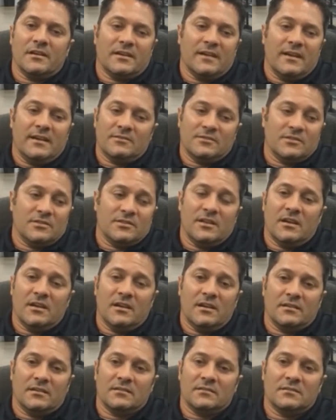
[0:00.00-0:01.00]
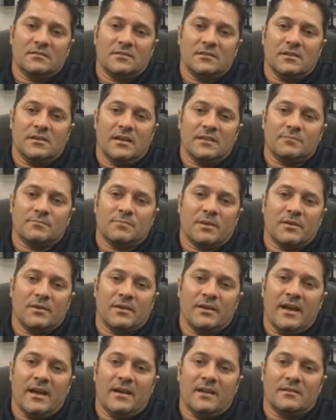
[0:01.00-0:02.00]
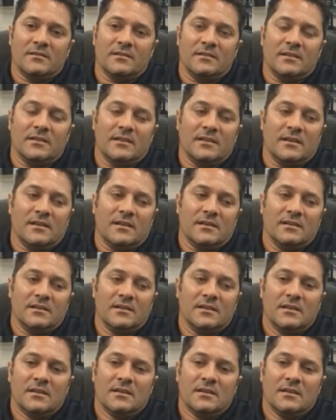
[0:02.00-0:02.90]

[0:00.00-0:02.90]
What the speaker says: And I was just done. You know, I was burned out.